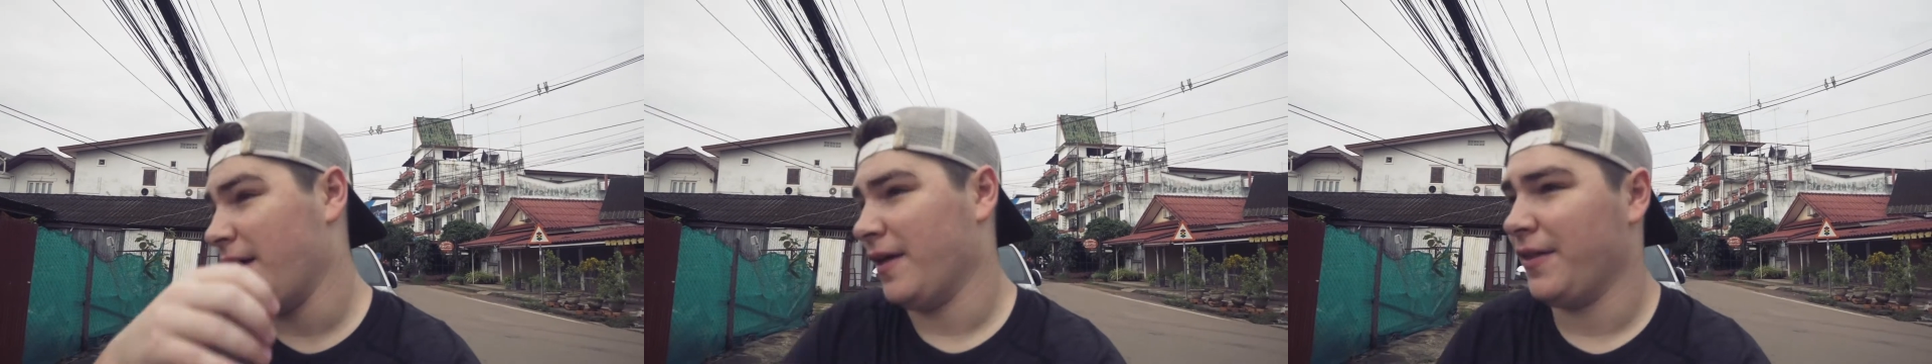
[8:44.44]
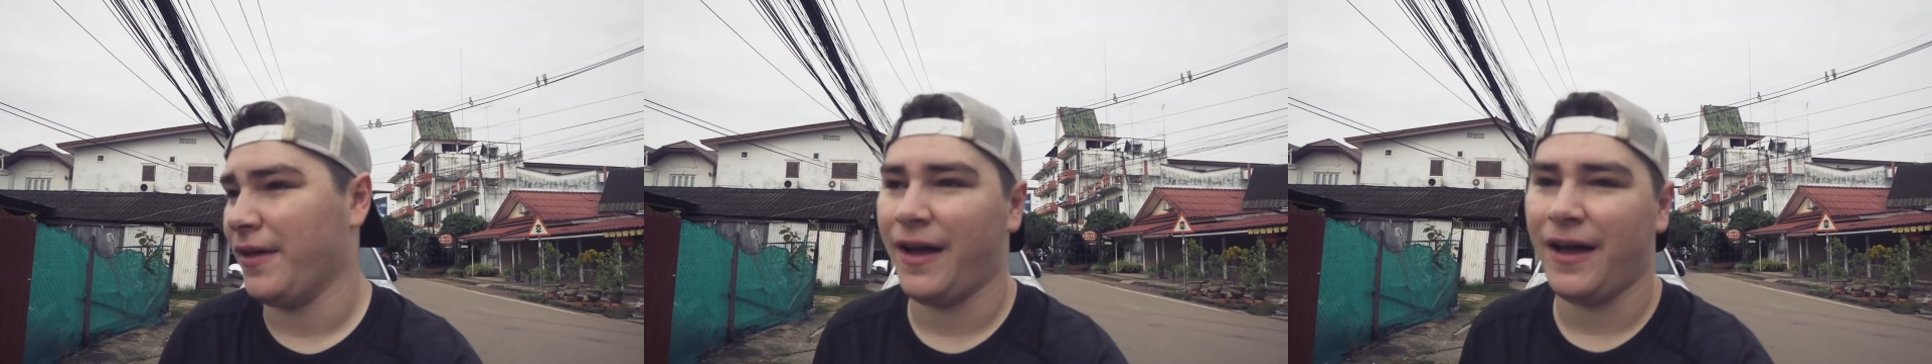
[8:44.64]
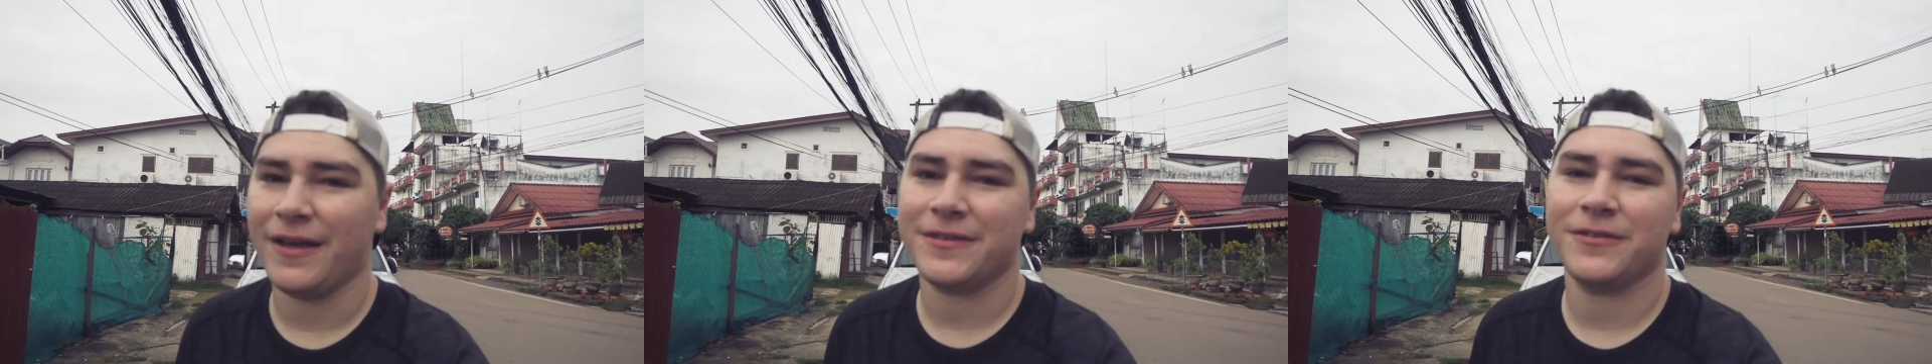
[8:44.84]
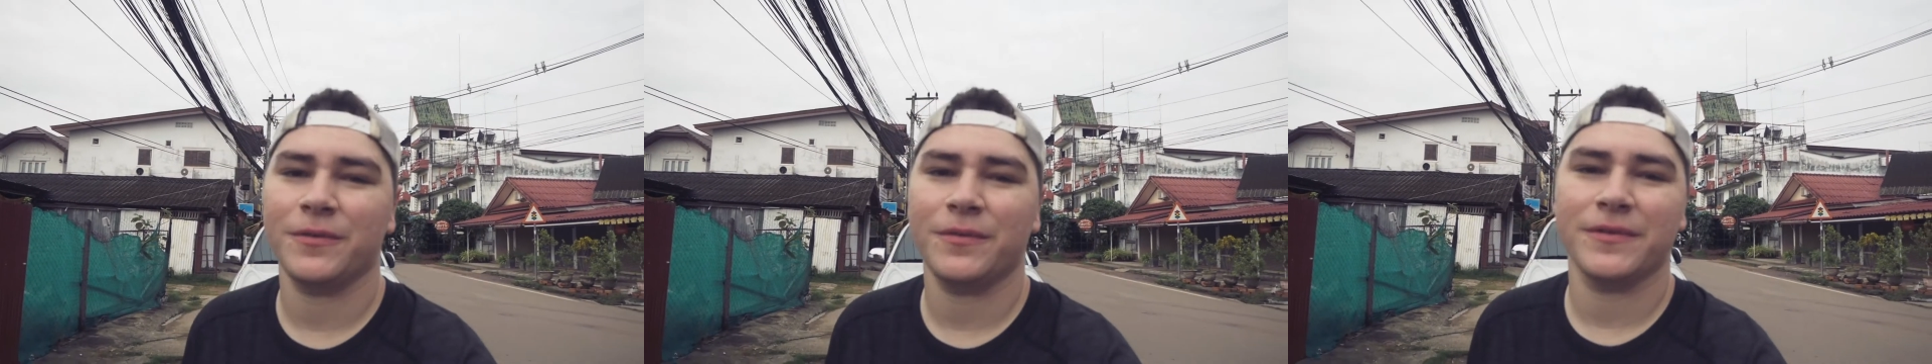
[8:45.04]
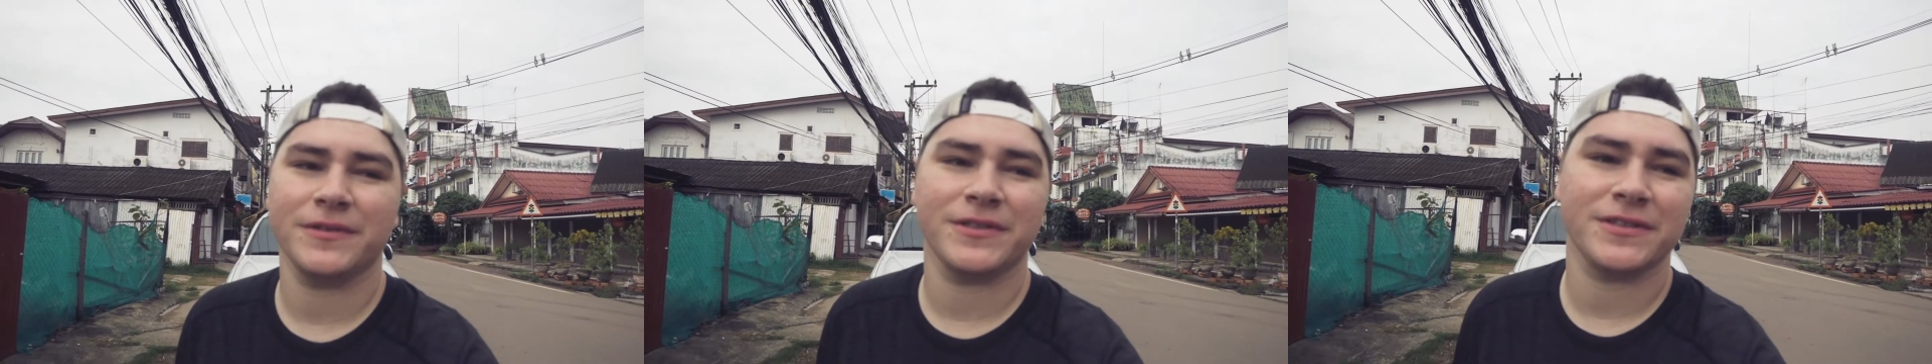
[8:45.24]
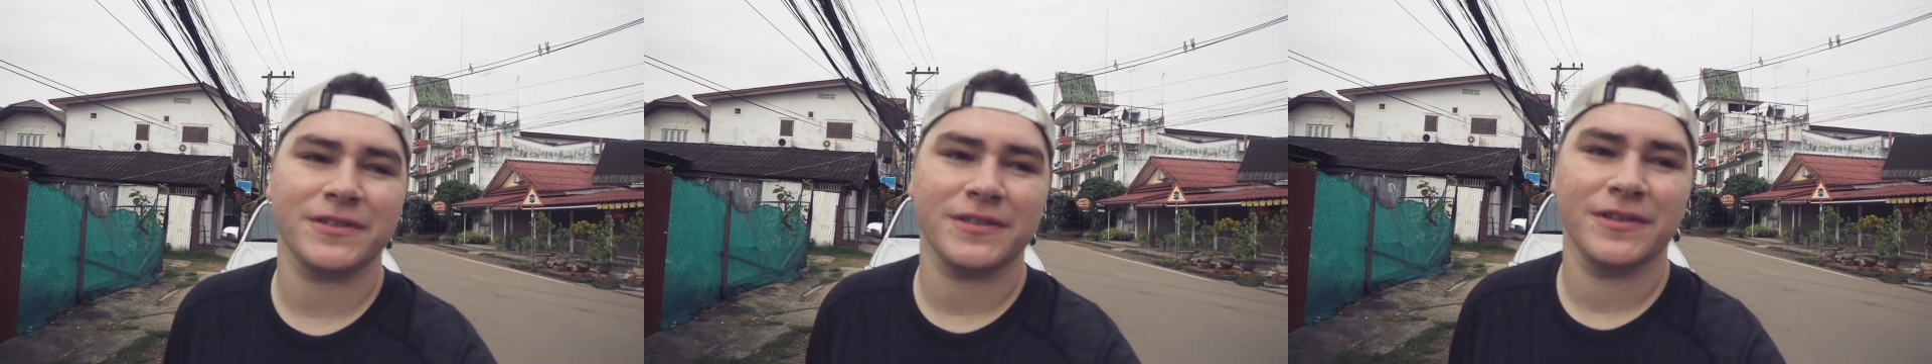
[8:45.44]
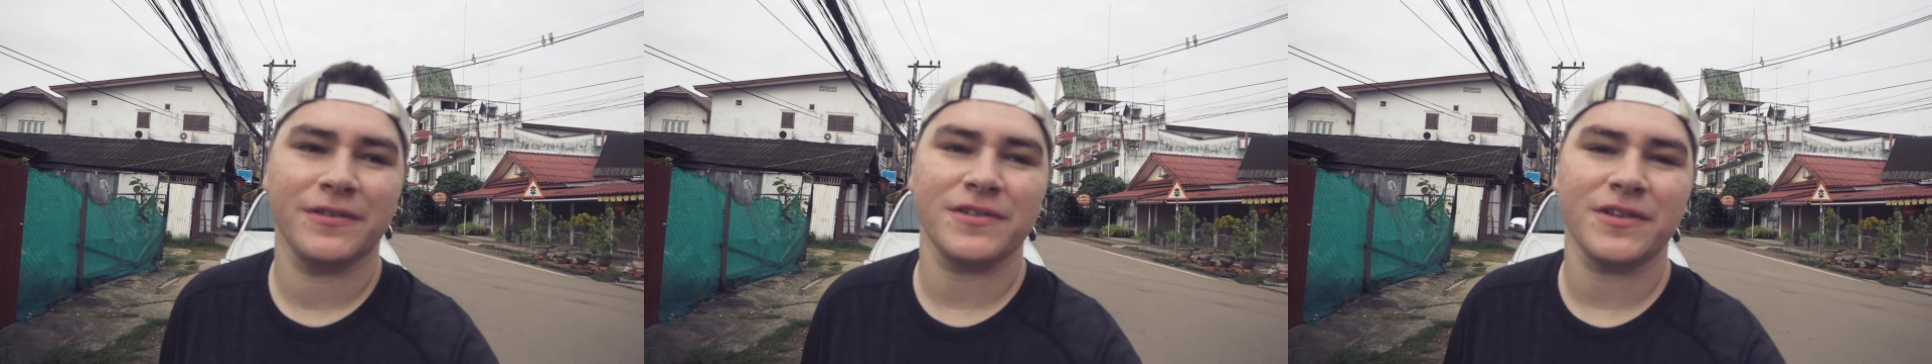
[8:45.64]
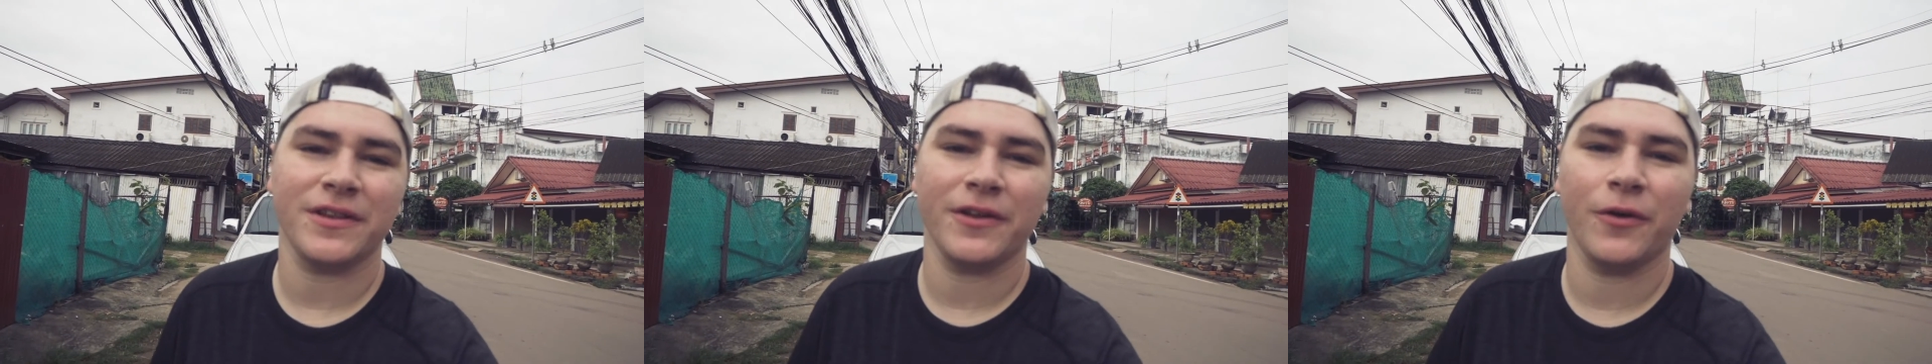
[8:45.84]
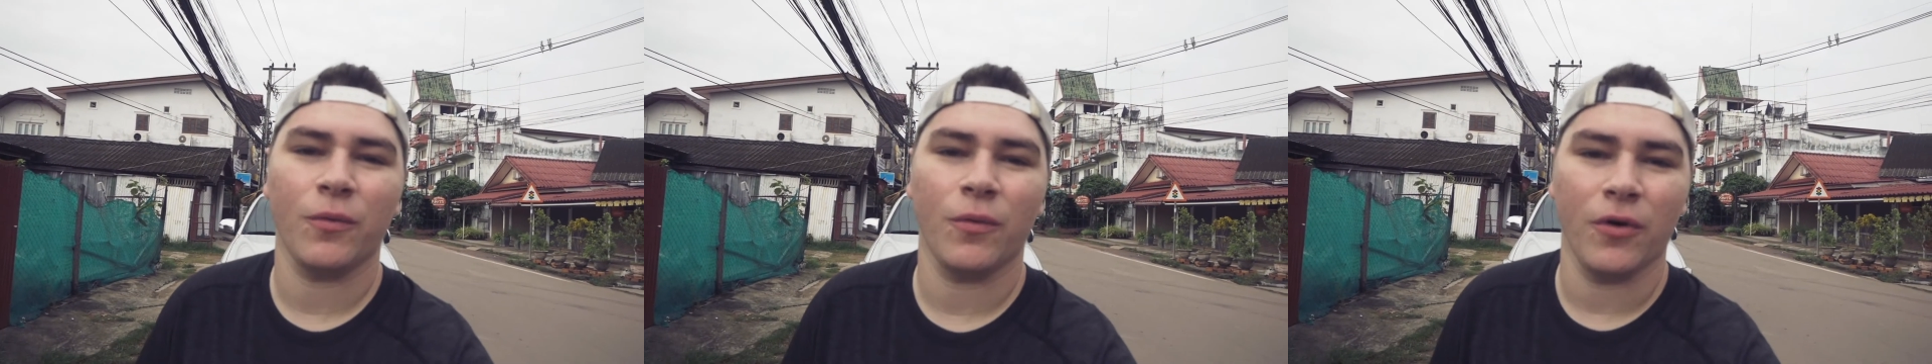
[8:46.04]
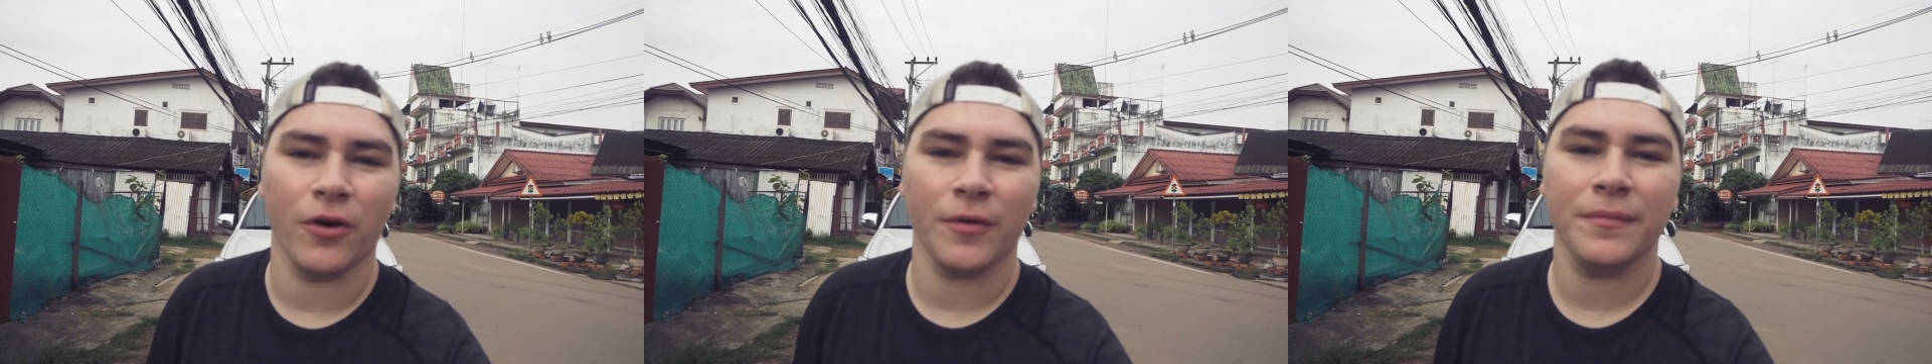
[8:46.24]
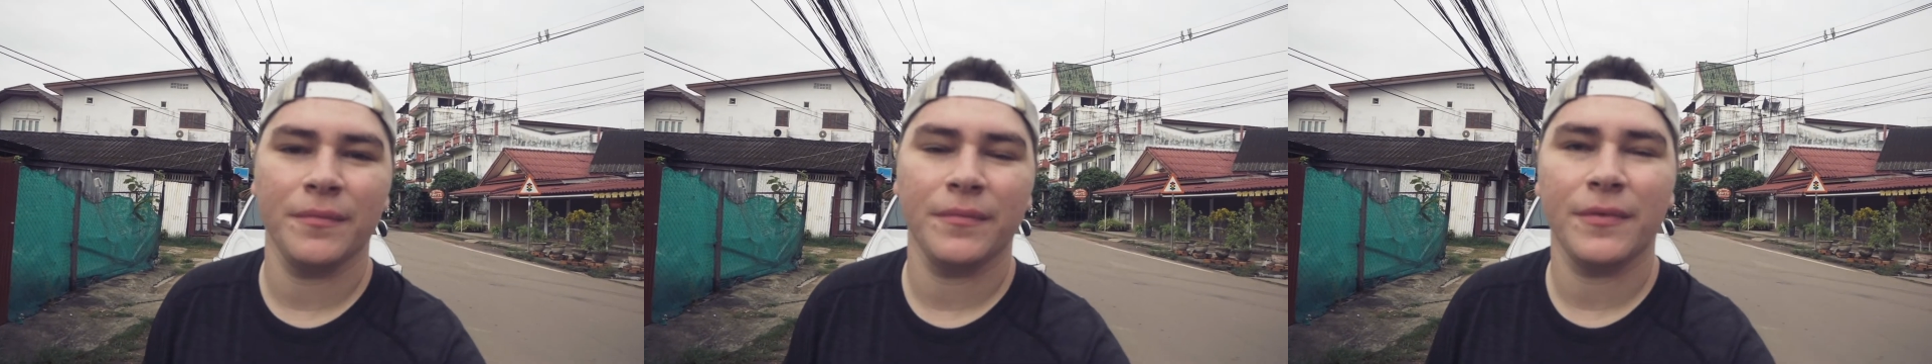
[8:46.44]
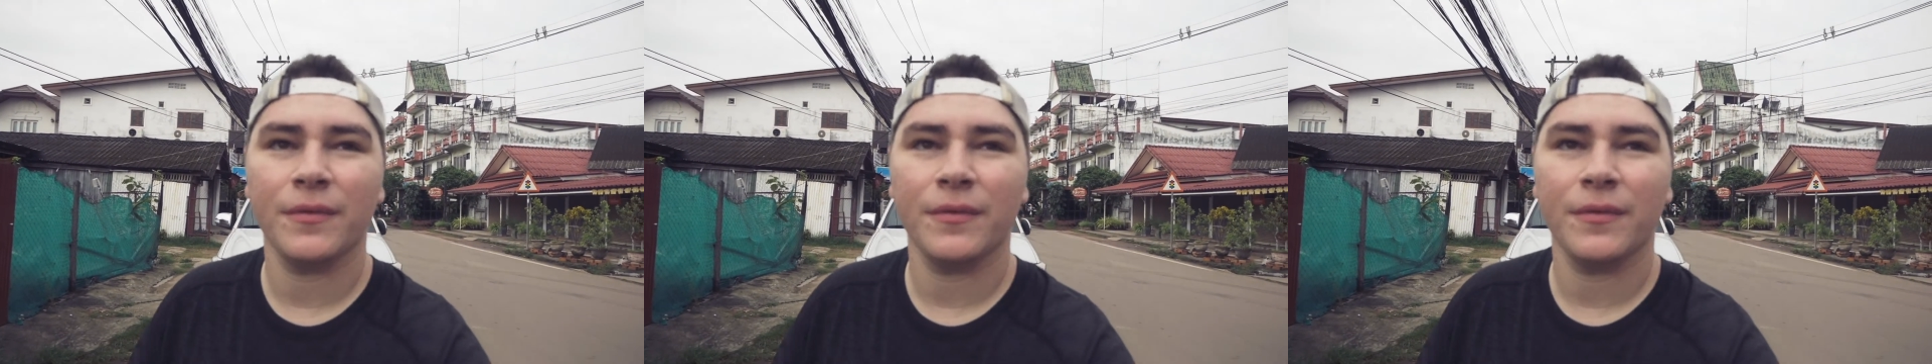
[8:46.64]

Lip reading: The hostel was a little warm.